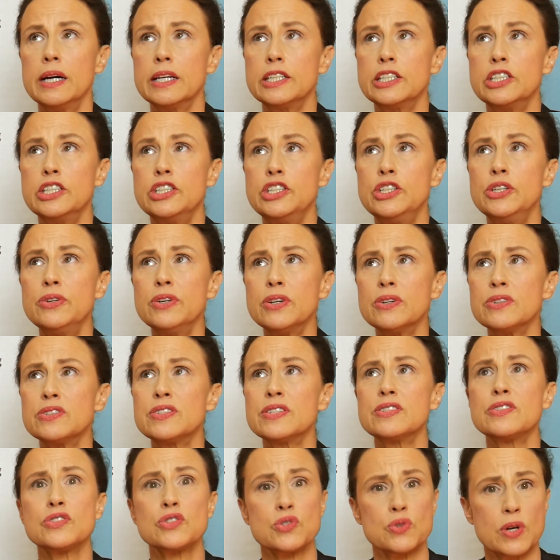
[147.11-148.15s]
New Year's
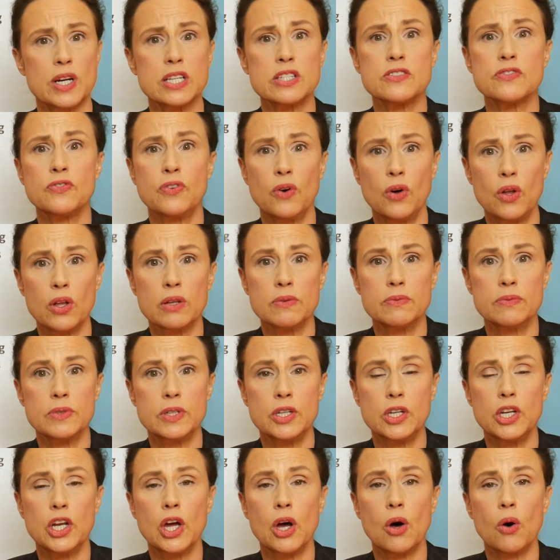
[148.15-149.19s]
is stressful.
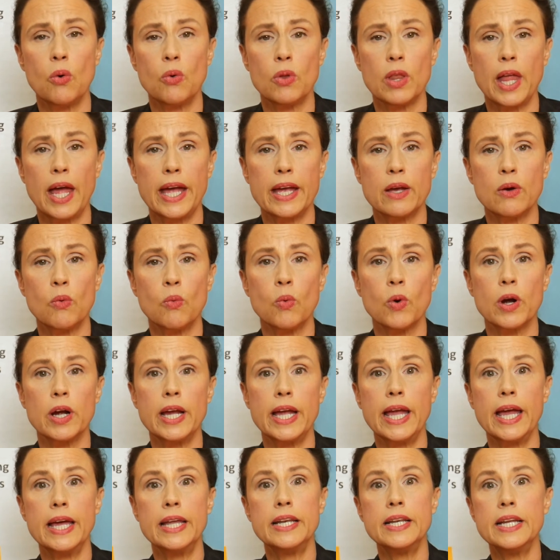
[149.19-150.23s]
Like we're
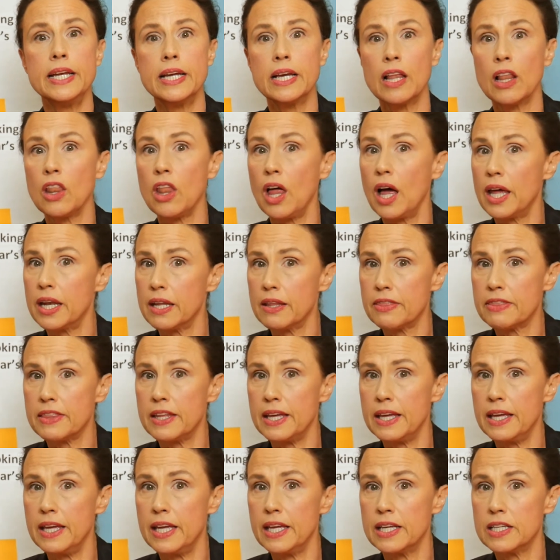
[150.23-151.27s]
ending a lot of
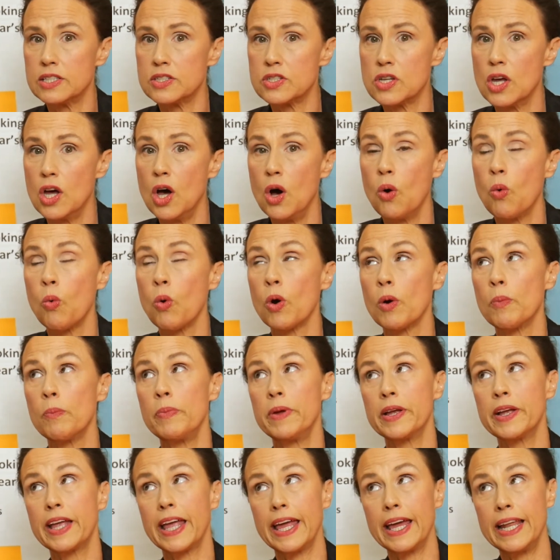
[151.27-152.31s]
things. We're
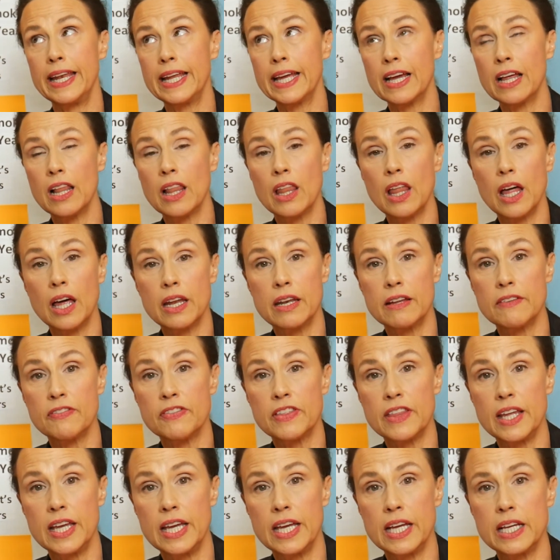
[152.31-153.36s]
beginning a lot of
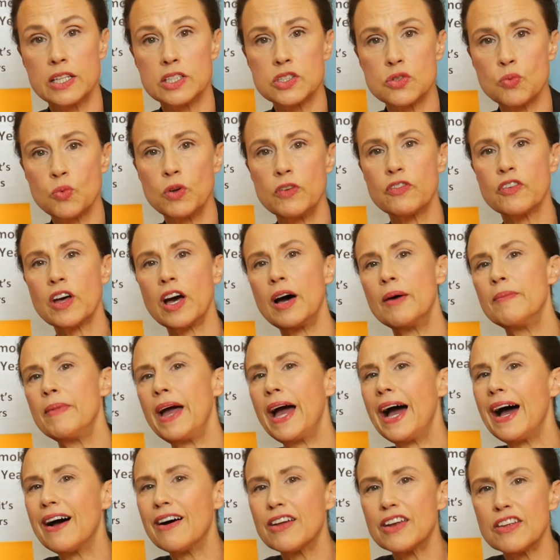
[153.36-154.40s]
things. We've come
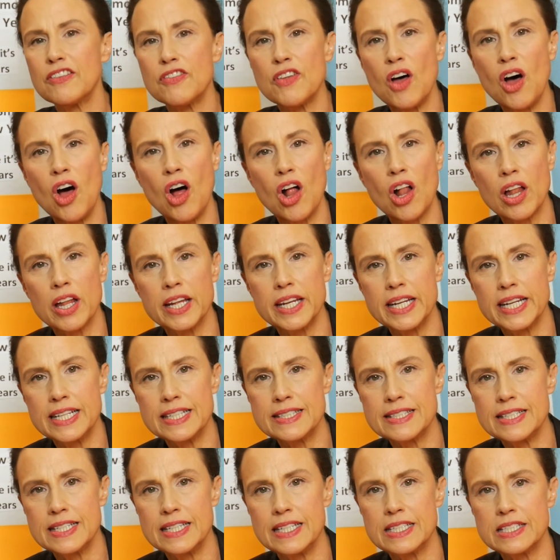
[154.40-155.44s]
out of the holiday
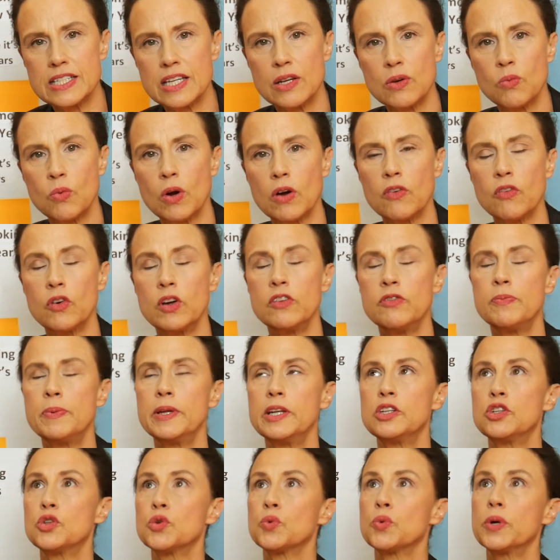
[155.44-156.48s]
season where we've
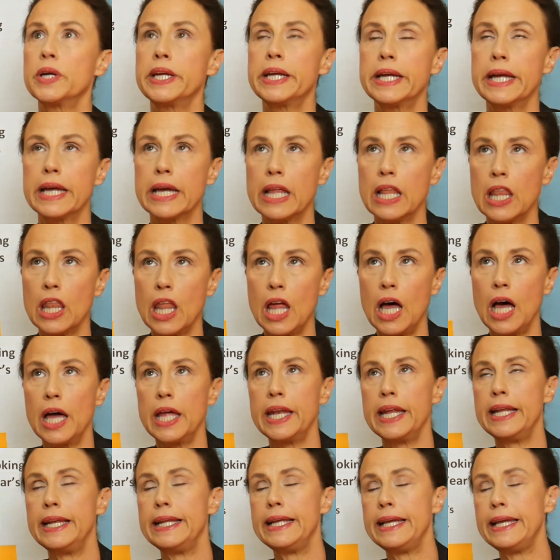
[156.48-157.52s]
been drinking a
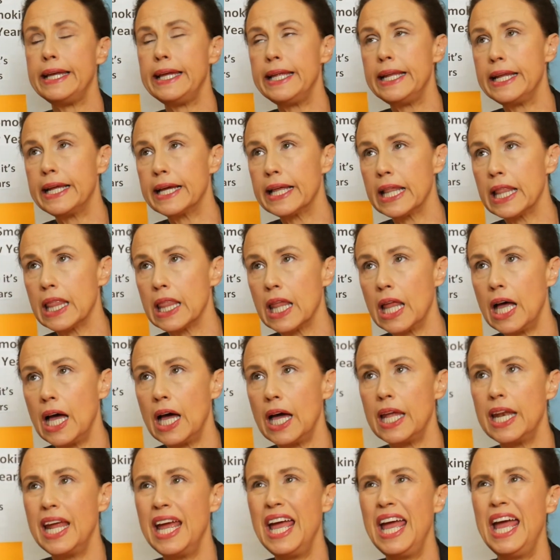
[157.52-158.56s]
lot and eating a
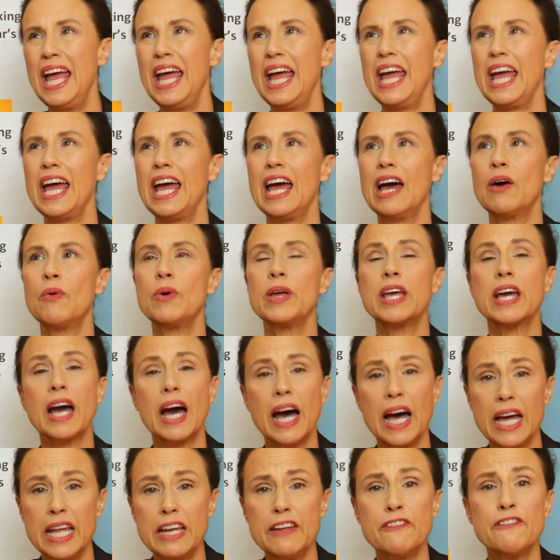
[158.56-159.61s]
lot, and we
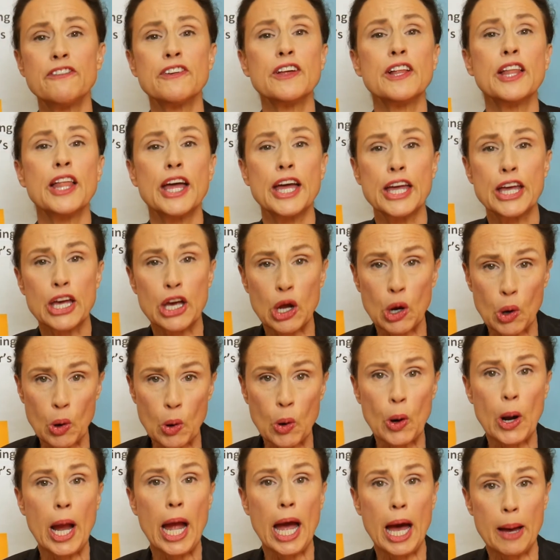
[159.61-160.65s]
kind of feel like
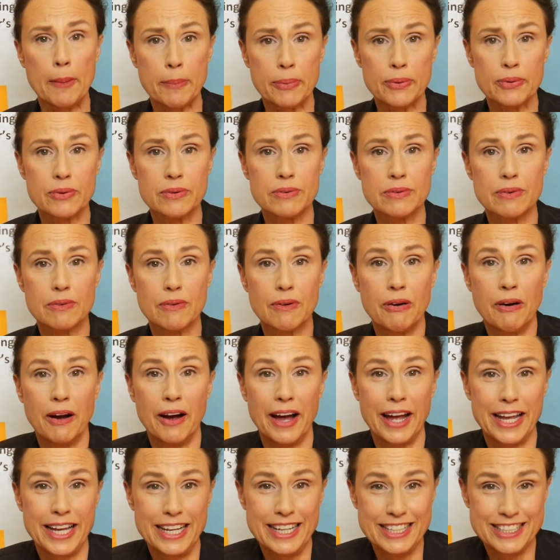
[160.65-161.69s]
crap,
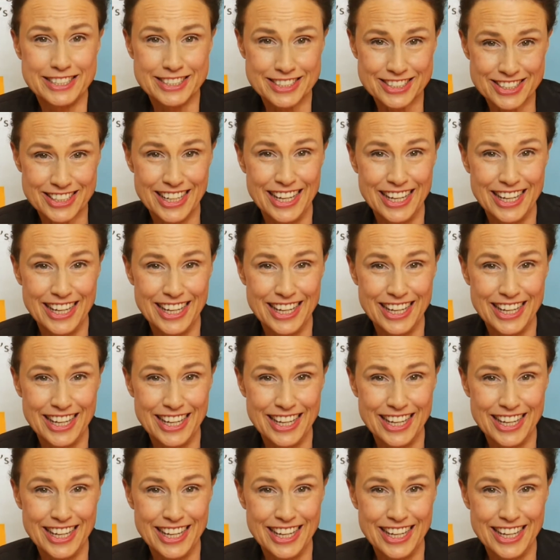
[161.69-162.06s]
right?